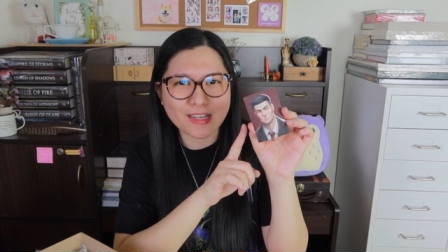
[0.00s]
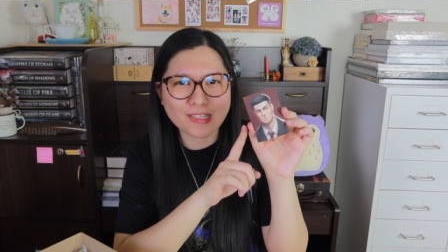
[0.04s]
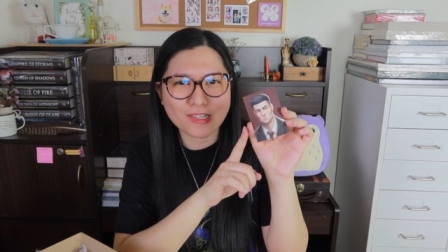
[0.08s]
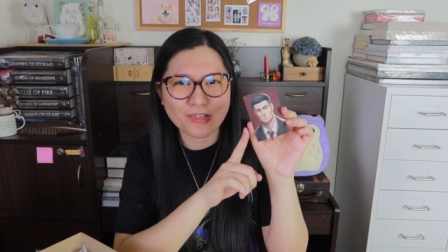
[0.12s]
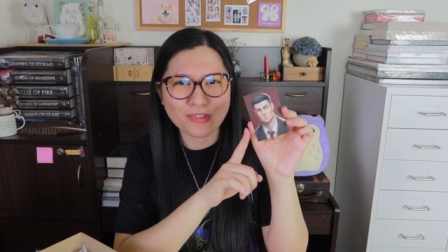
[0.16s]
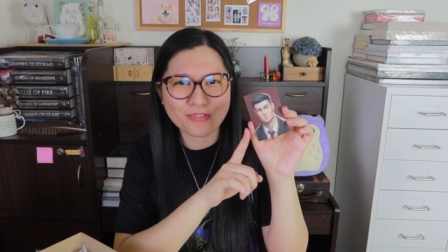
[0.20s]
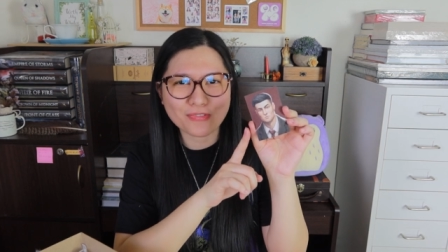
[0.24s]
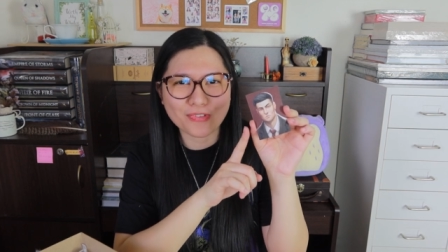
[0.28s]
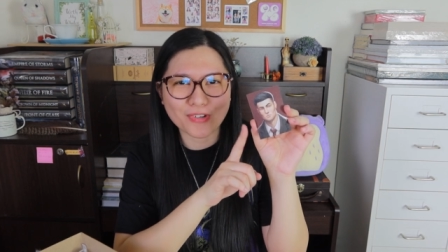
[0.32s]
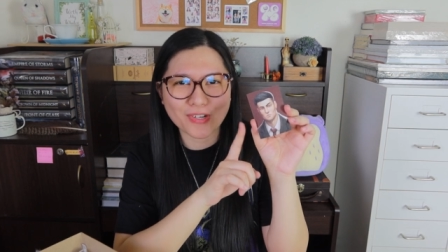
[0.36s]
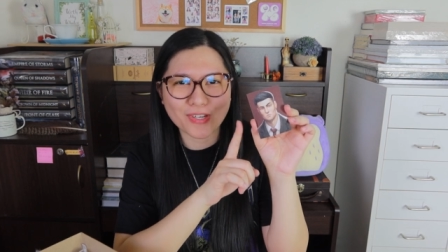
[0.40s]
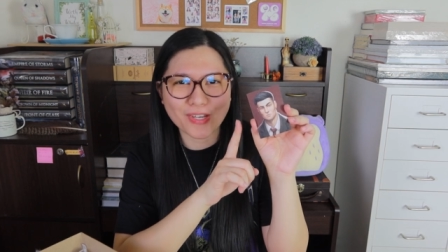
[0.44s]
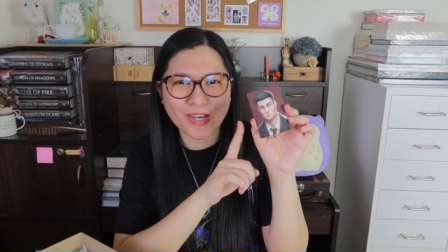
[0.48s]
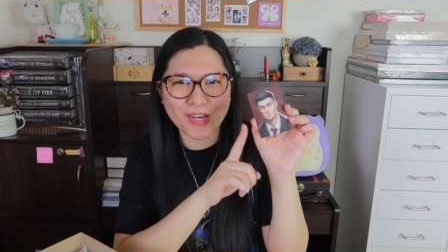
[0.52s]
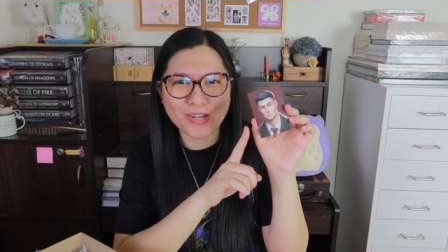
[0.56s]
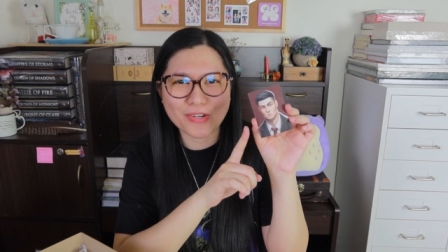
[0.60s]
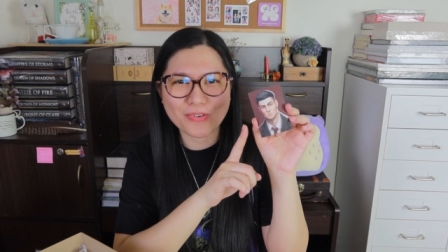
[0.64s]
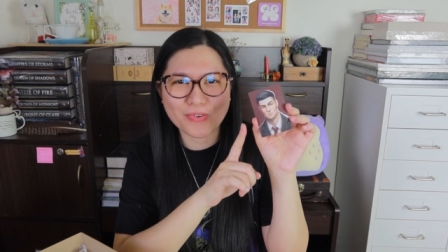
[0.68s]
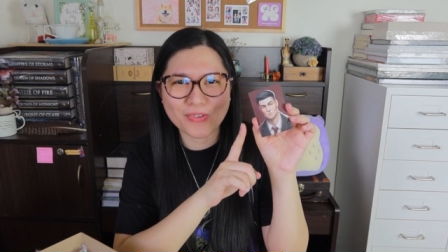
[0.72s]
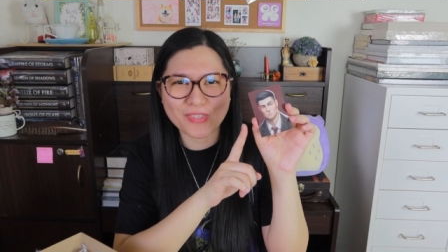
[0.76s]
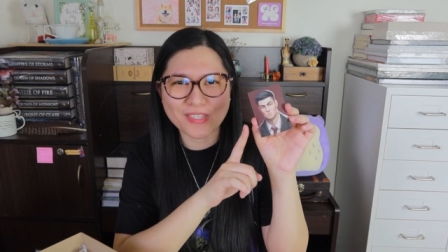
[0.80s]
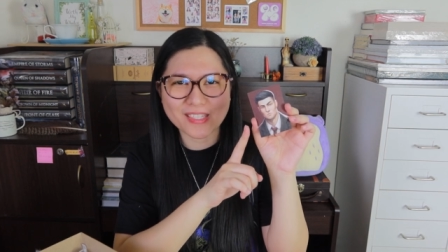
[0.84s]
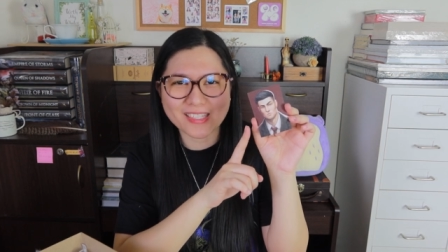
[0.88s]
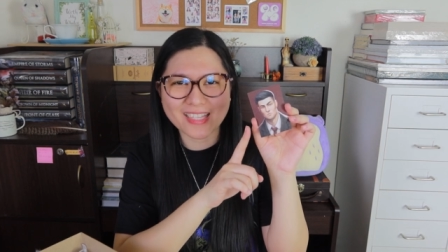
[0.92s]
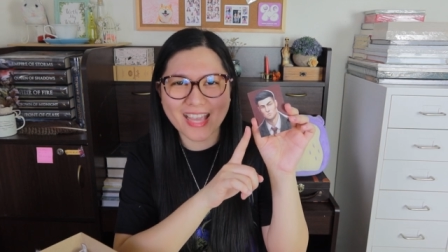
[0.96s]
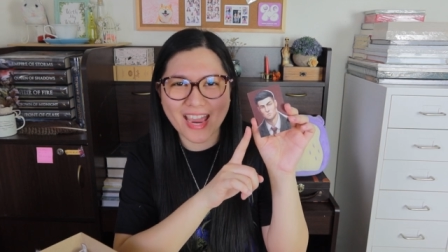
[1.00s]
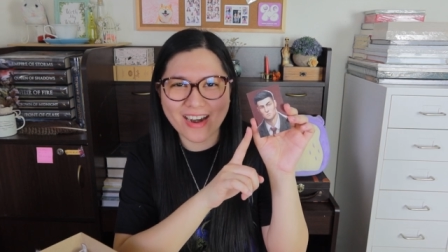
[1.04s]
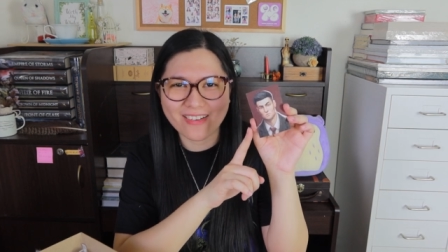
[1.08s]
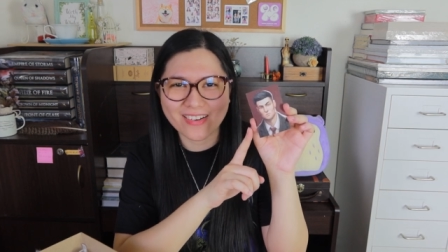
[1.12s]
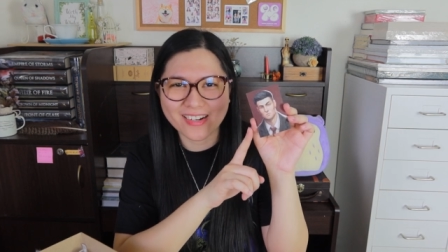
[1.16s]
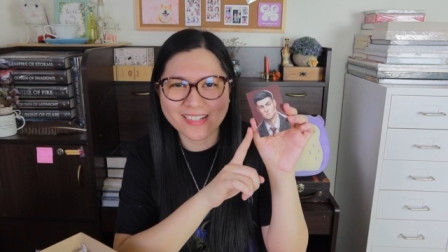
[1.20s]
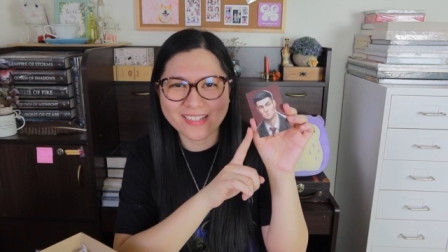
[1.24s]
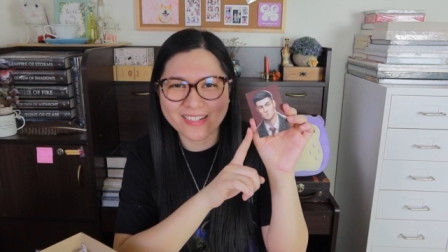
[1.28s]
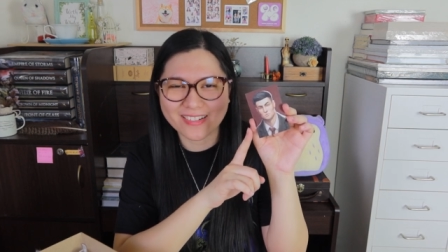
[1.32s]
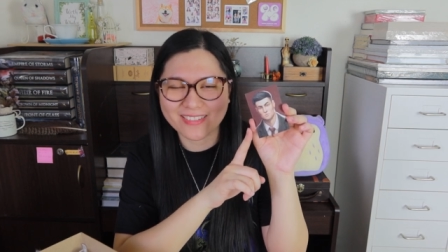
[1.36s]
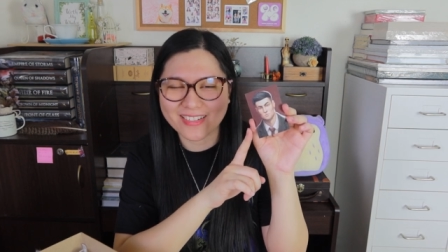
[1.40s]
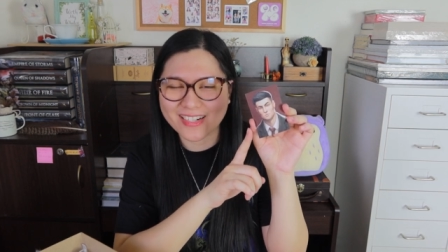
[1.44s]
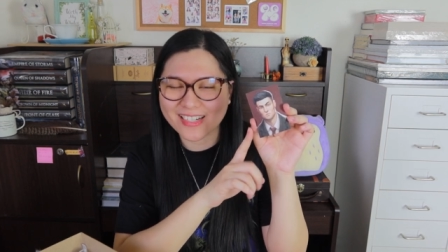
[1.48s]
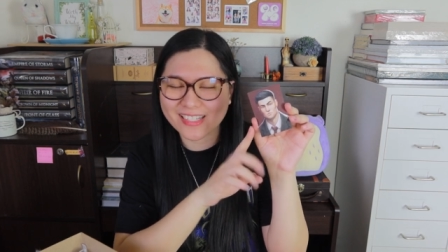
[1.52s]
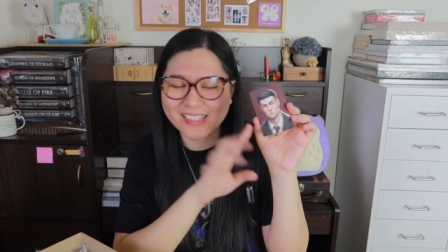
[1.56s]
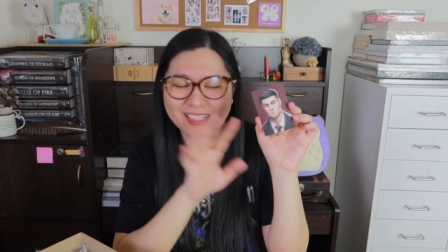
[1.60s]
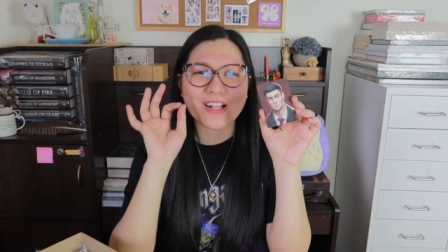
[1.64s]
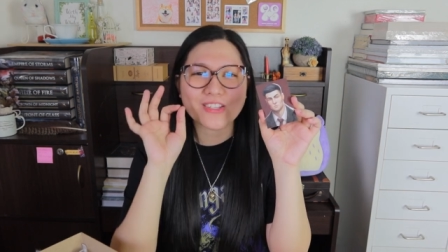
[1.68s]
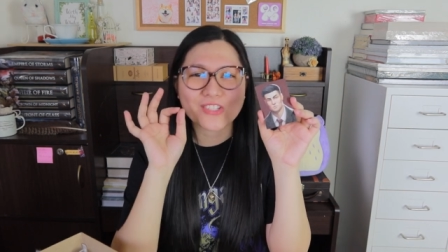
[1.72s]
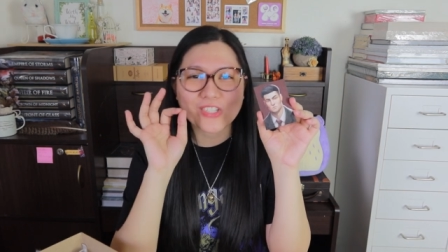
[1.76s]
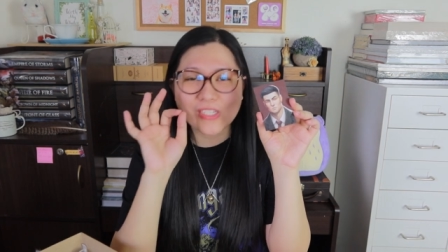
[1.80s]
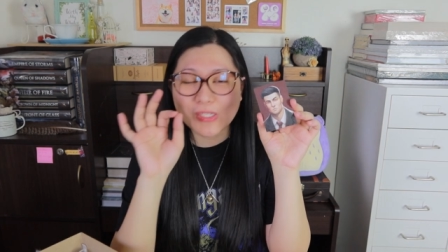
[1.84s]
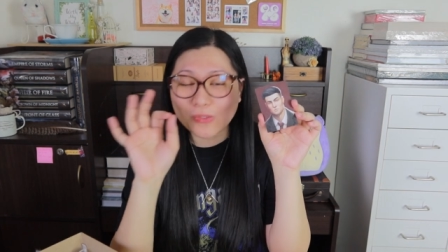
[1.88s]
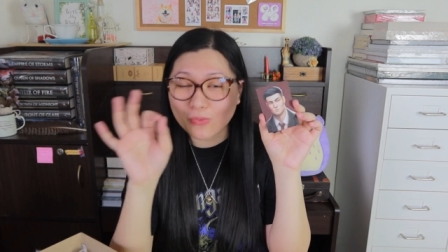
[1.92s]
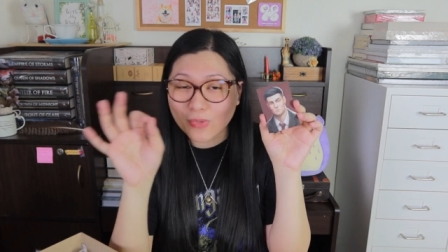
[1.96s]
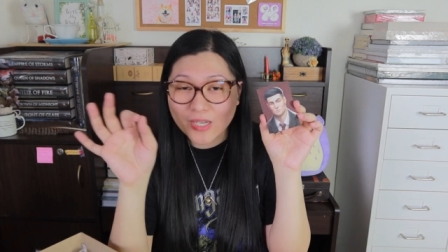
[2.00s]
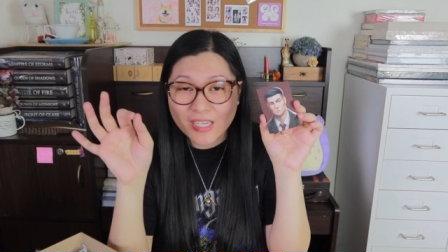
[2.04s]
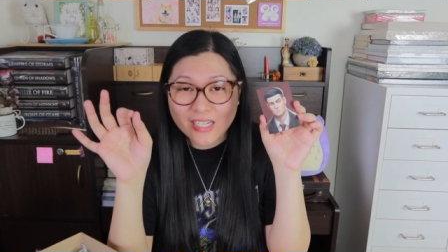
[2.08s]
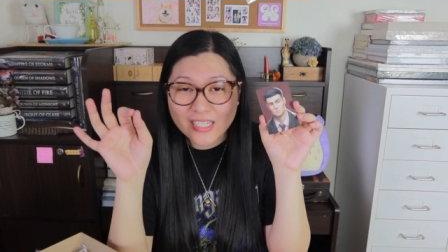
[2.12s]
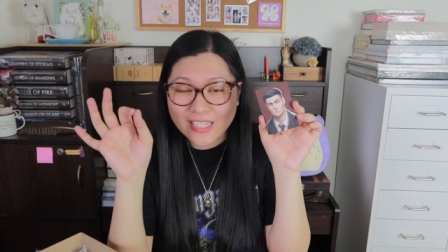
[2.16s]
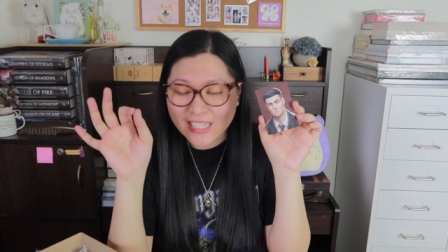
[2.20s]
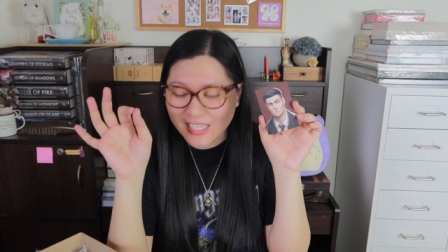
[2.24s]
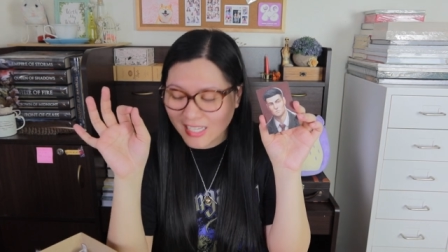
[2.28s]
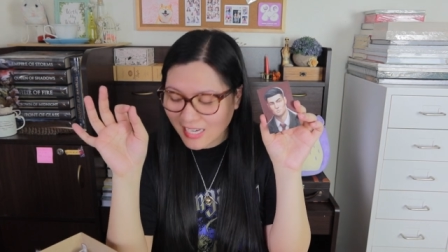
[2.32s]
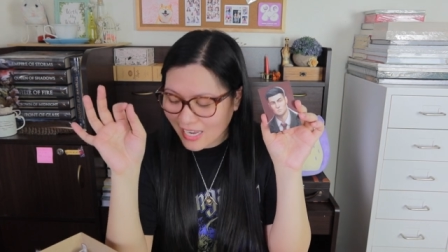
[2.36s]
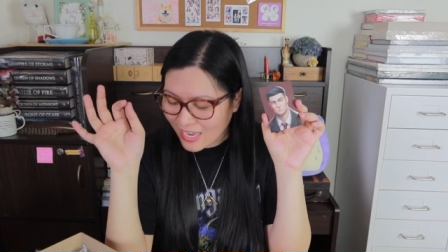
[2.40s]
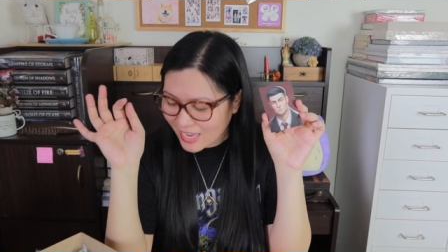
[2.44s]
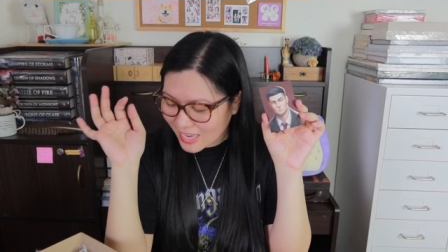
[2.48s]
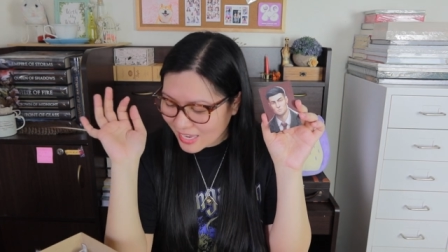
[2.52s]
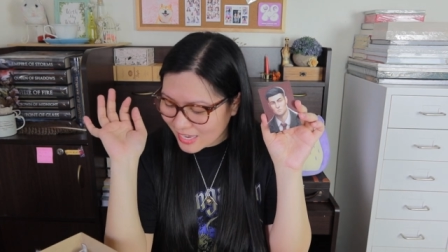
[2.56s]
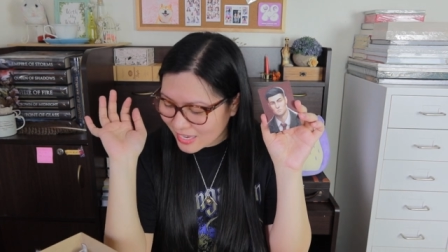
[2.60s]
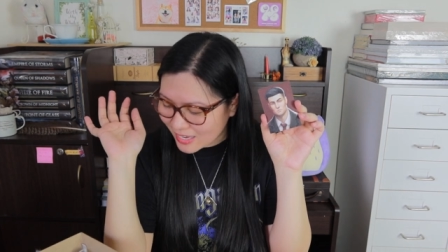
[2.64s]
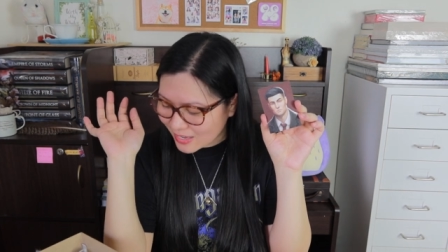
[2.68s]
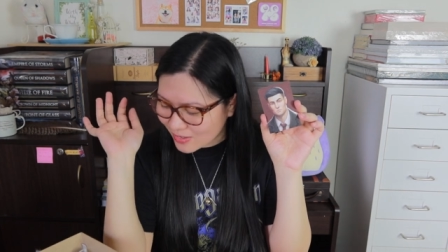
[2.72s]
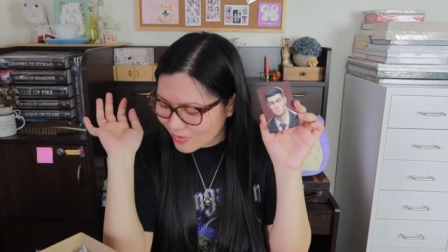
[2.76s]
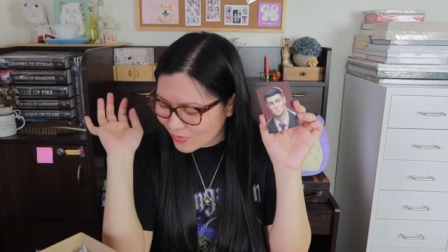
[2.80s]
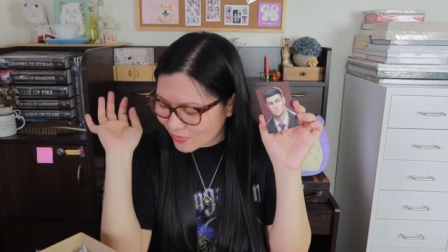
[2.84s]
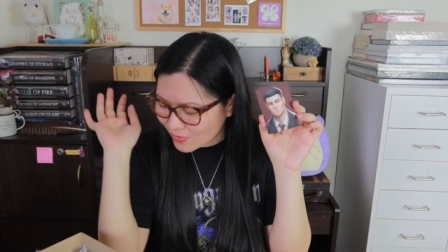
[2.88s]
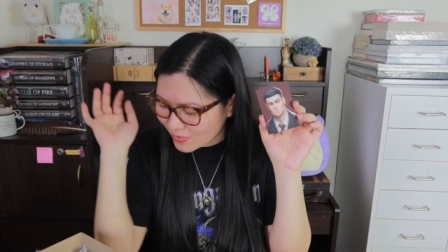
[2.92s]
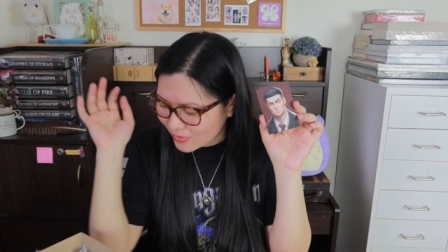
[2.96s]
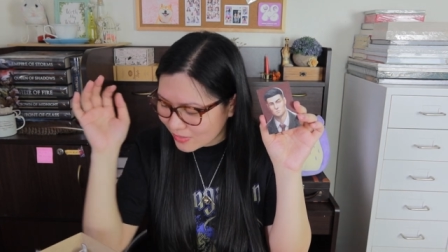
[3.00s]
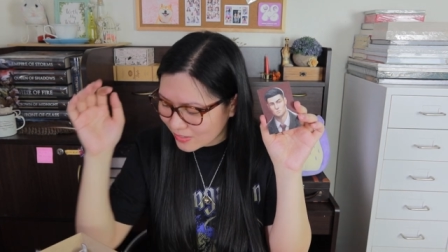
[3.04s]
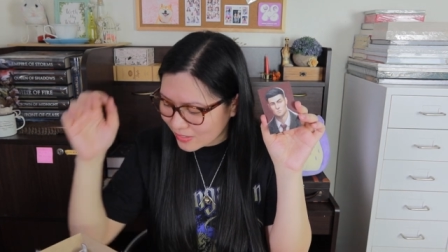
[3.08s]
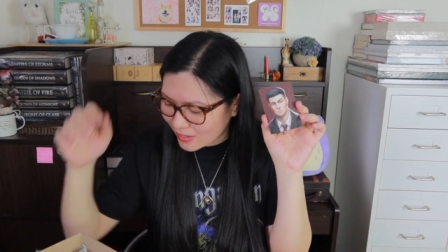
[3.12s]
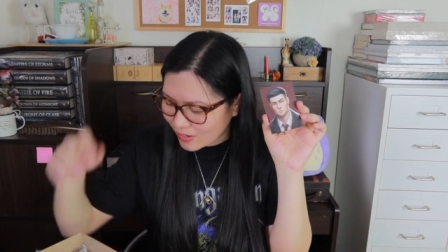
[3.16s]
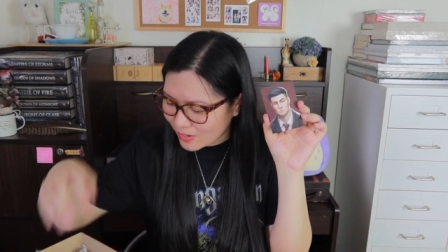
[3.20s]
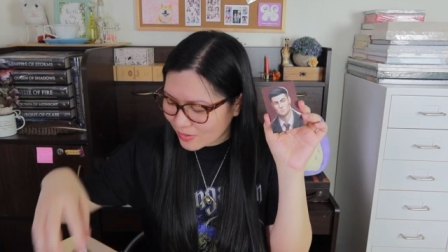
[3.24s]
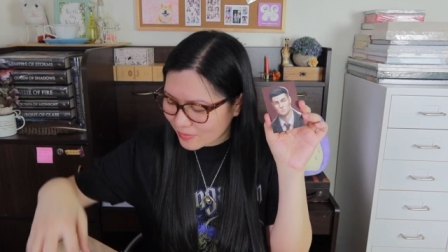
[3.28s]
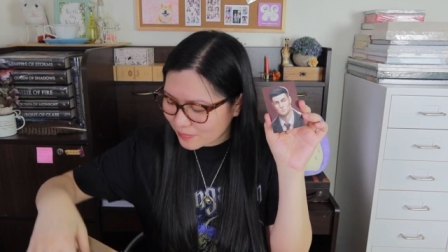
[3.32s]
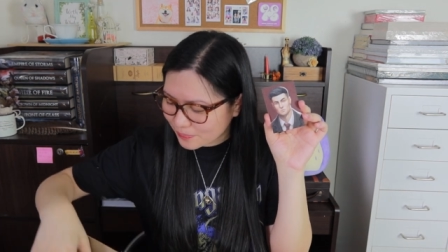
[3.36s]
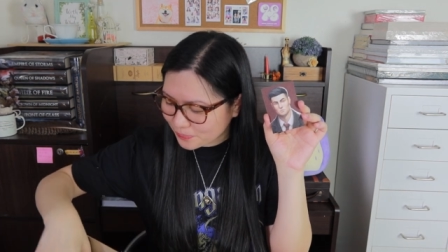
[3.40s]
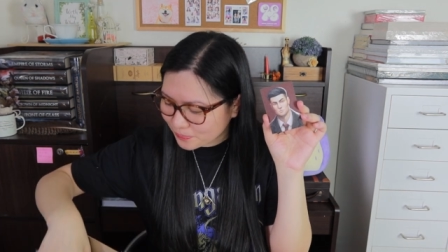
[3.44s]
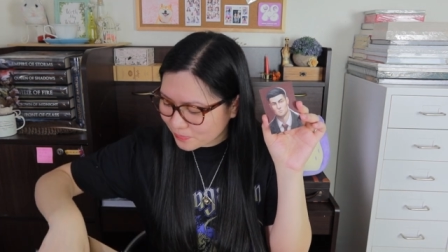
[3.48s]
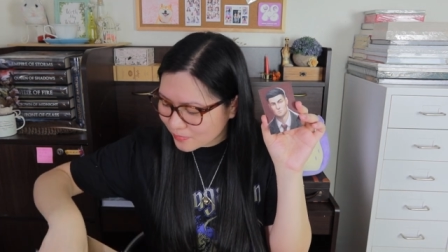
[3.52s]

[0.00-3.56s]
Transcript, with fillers: I actually forgot who this character is I'll just read it in the um,